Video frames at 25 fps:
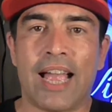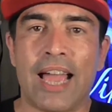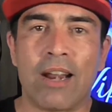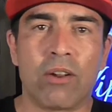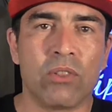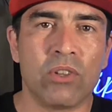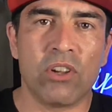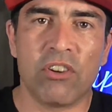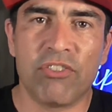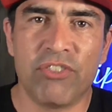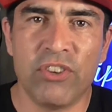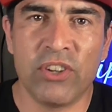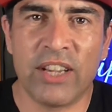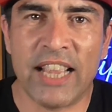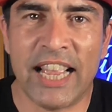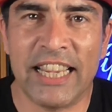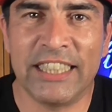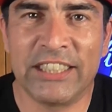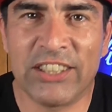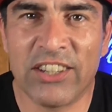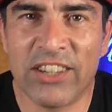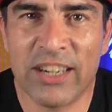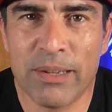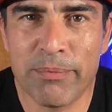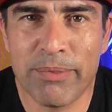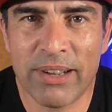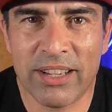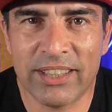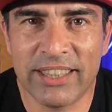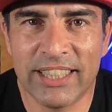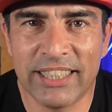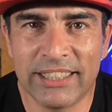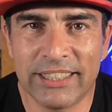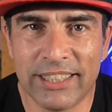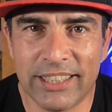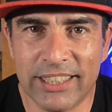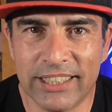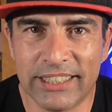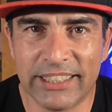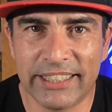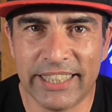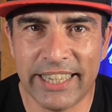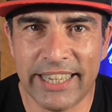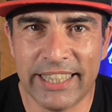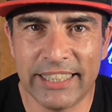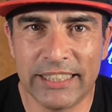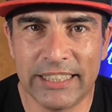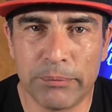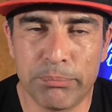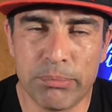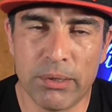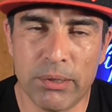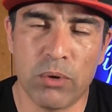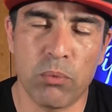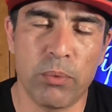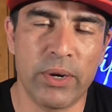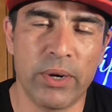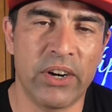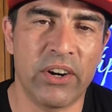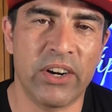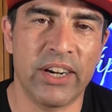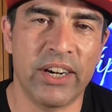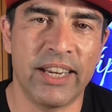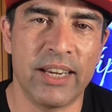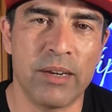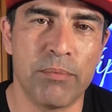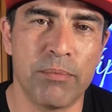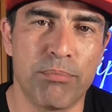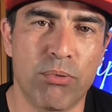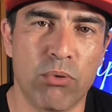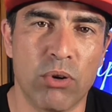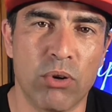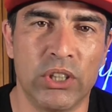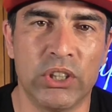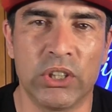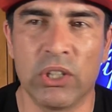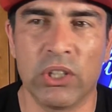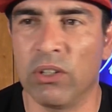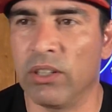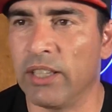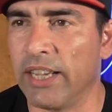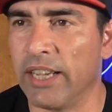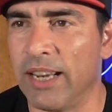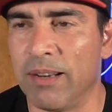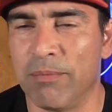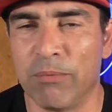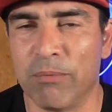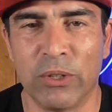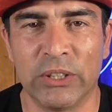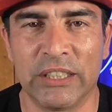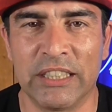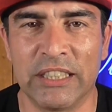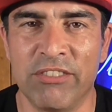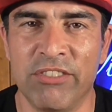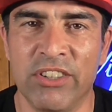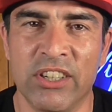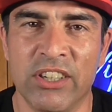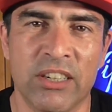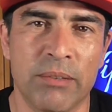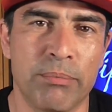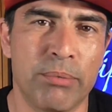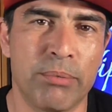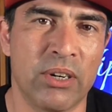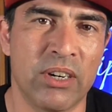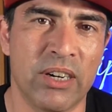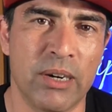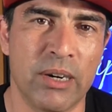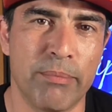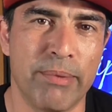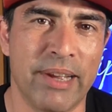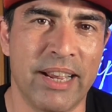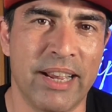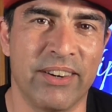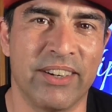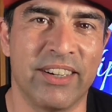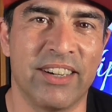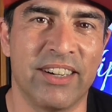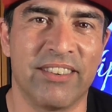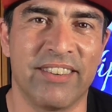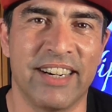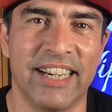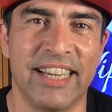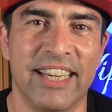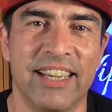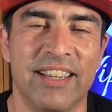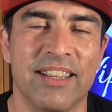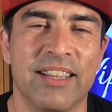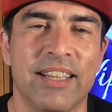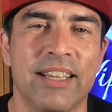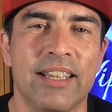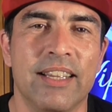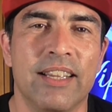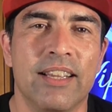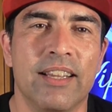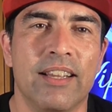I don't know if you guys heard about this in the States, but we heard it in Portugal, and most of you have heard about it, alright?